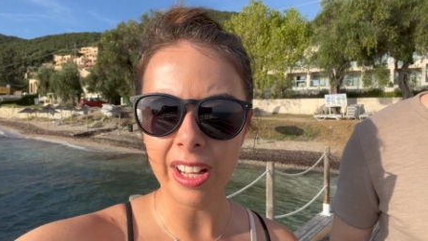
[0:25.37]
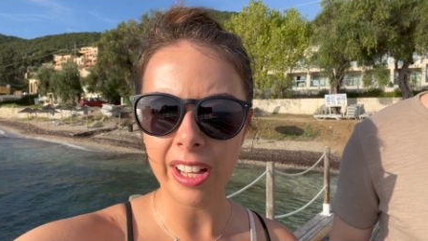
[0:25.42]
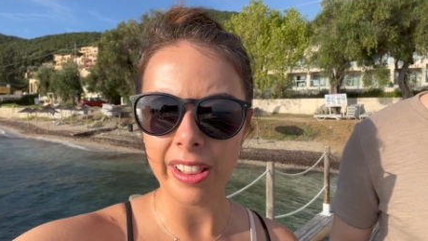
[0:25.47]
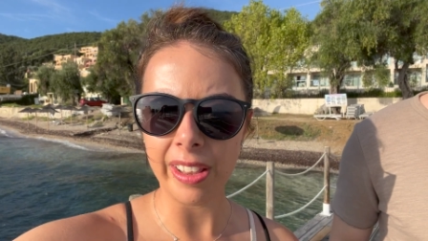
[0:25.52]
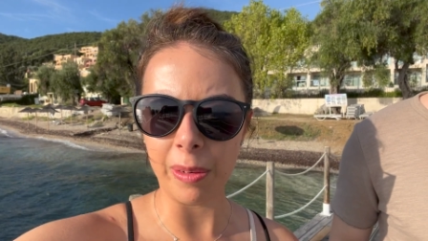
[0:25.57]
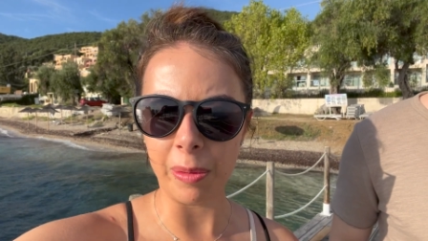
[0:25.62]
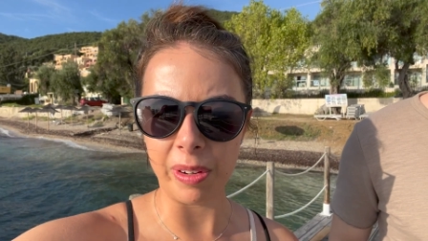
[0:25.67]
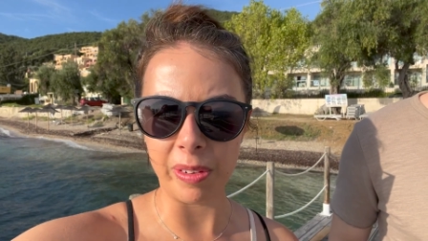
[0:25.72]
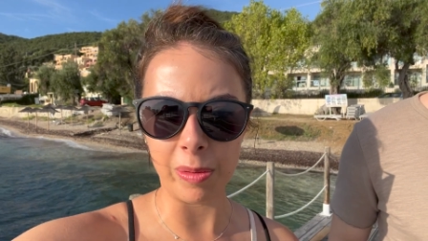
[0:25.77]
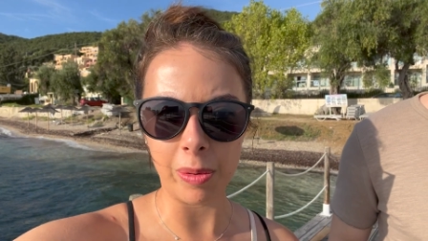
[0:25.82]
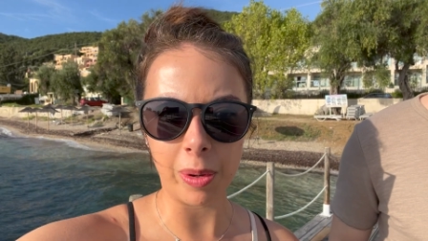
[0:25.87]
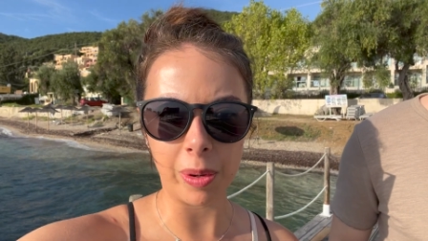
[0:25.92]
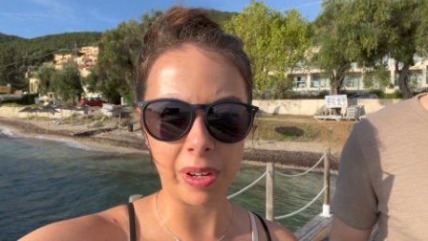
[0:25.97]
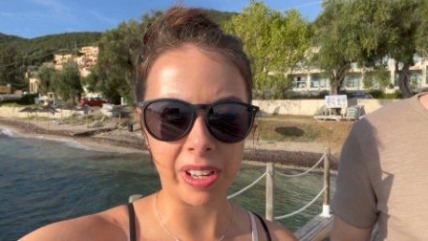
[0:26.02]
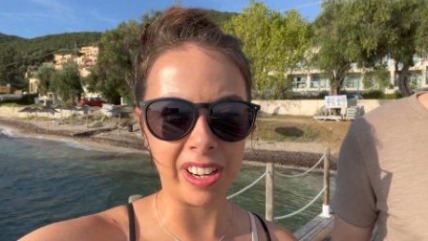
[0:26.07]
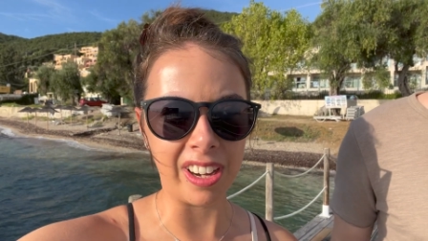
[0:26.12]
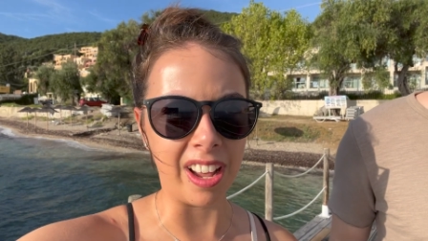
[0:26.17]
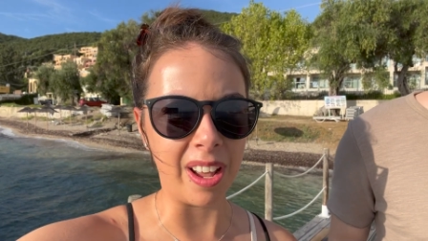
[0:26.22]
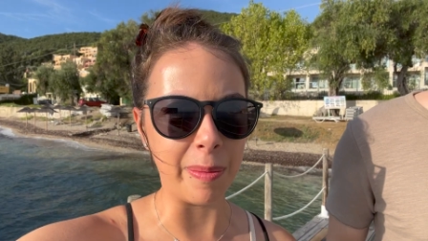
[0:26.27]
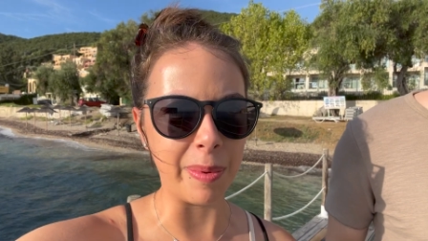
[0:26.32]
that we've
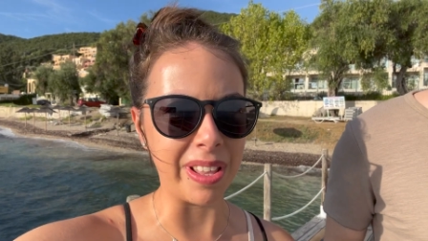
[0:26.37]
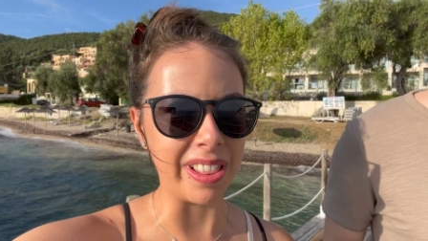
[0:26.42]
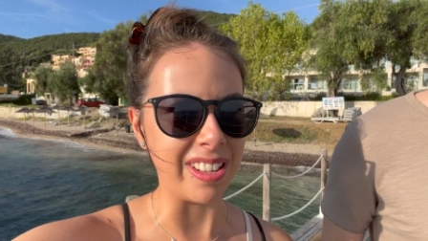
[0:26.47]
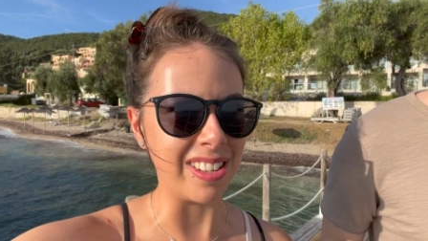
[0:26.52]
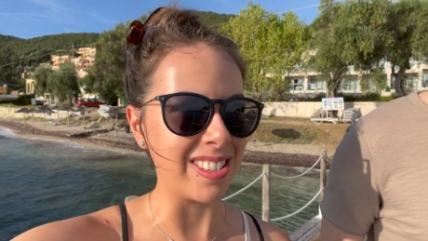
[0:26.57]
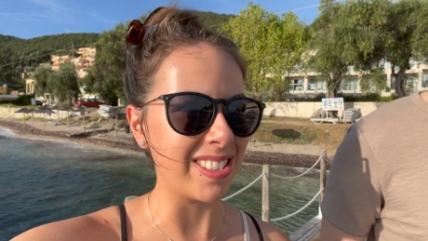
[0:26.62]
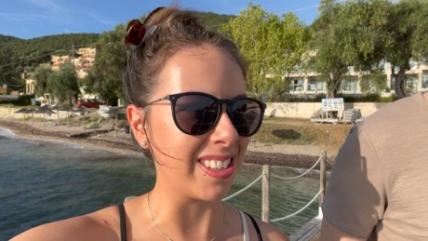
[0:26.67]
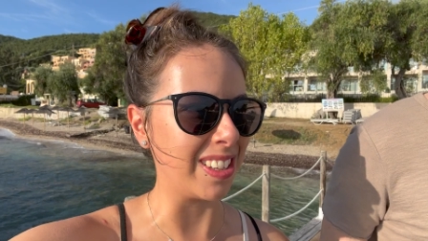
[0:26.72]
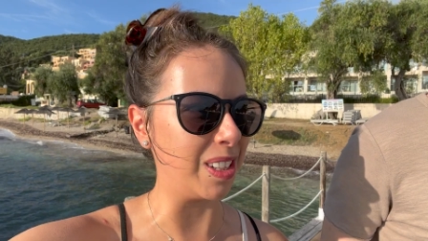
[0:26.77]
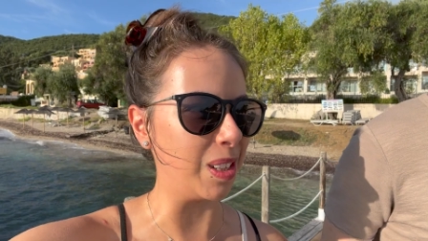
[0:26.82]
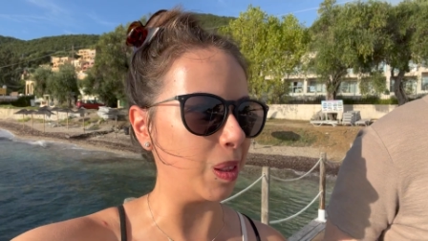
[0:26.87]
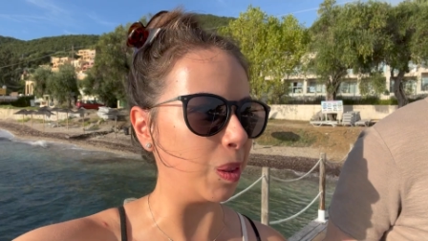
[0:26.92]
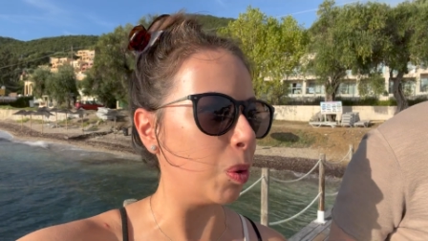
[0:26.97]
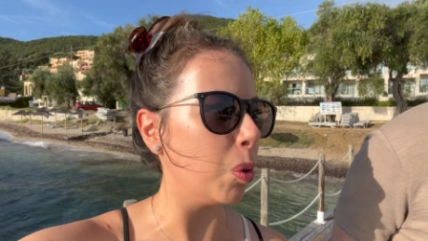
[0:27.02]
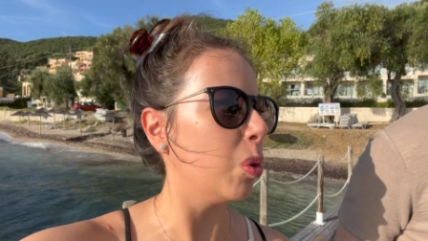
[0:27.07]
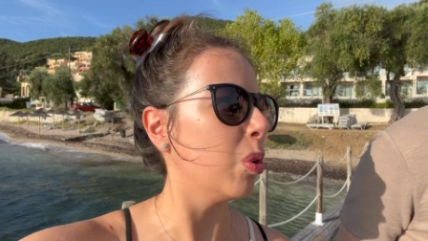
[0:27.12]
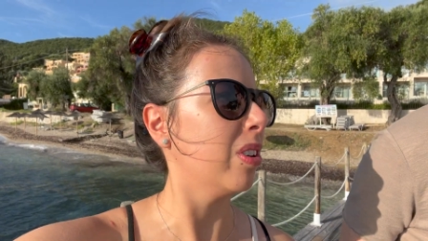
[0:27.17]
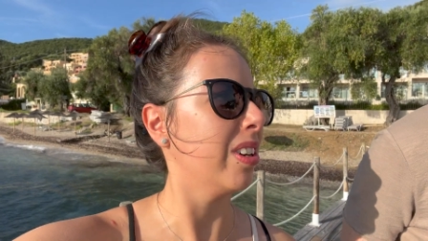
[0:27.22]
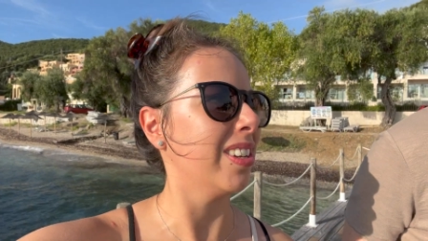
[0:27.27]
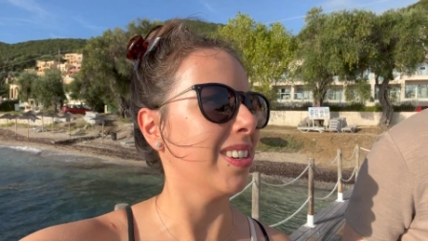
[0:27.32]
woken up and it's
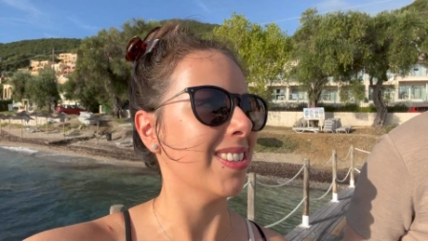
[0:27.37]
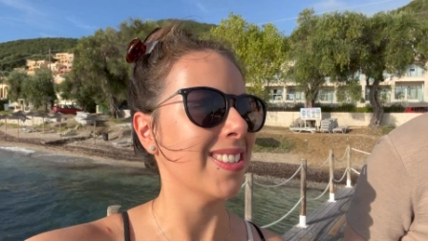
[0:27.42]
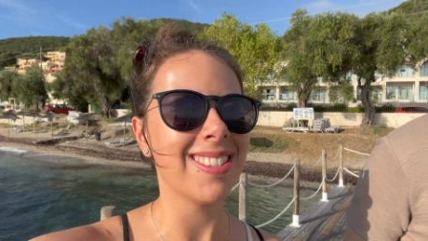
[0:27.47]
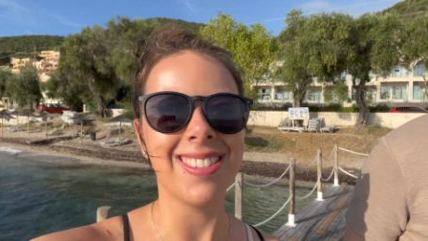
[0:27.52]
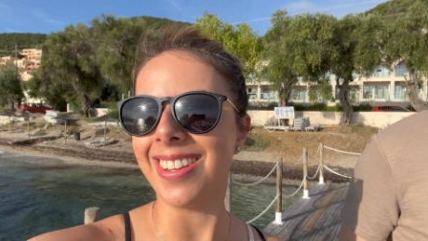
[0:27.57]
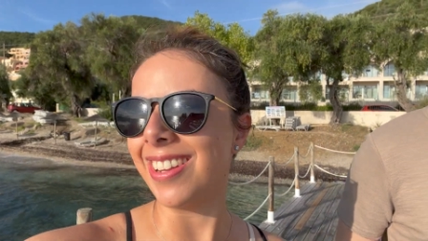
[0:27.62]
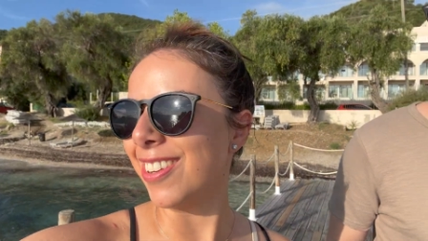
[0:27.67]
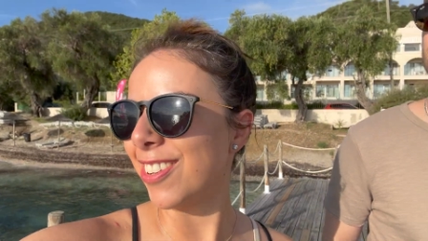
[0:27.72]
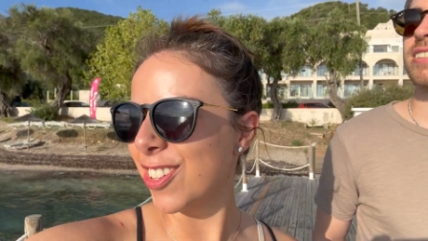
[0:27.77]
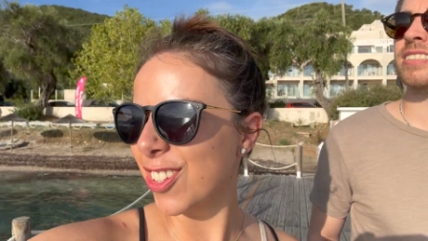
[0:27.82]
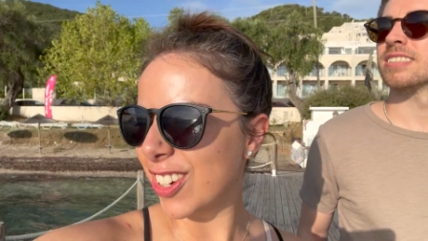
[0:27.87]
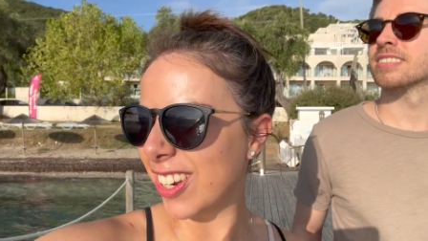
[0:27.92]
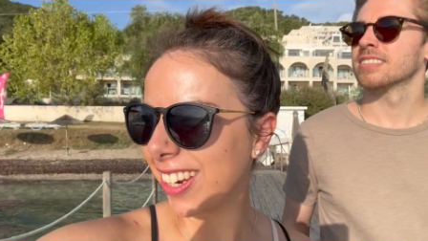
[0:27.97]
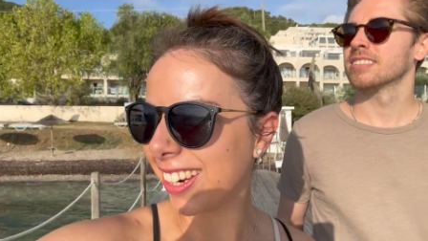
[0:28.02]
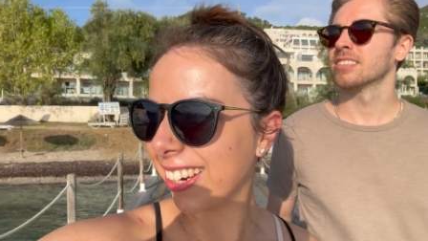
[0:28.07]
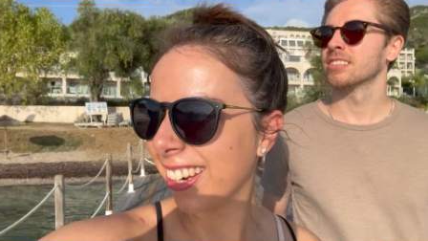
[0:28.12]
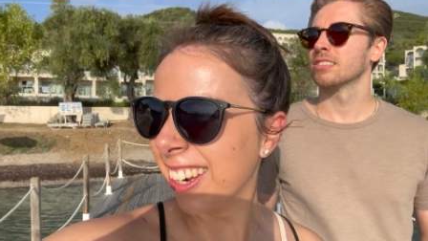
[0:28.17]
glorious sunshine.